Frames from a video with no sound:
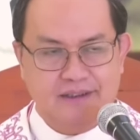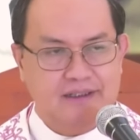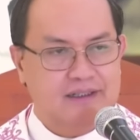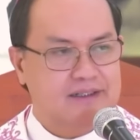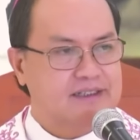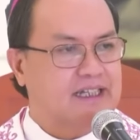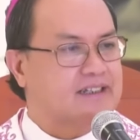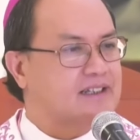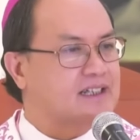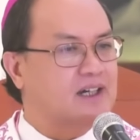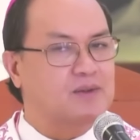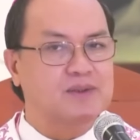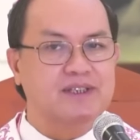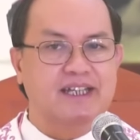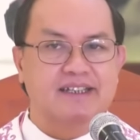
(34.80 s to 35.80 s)
that
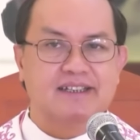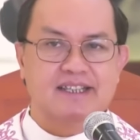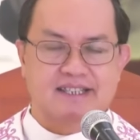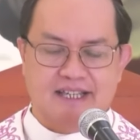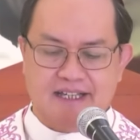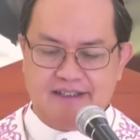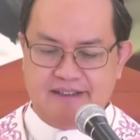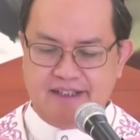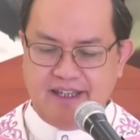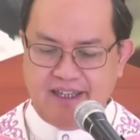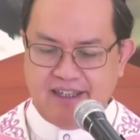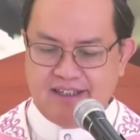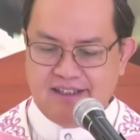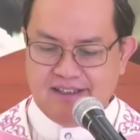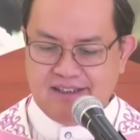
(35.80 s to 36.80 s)
Gaudete
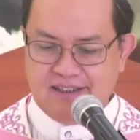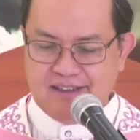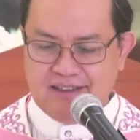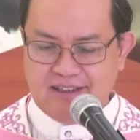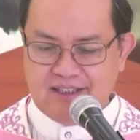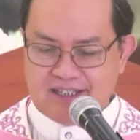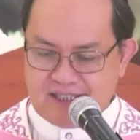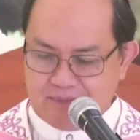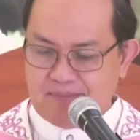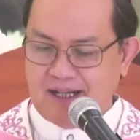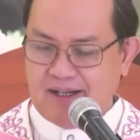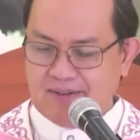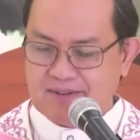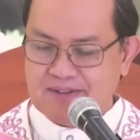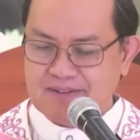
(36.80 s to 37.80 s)
Sunday is
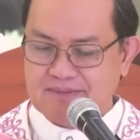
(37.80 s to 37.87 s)
about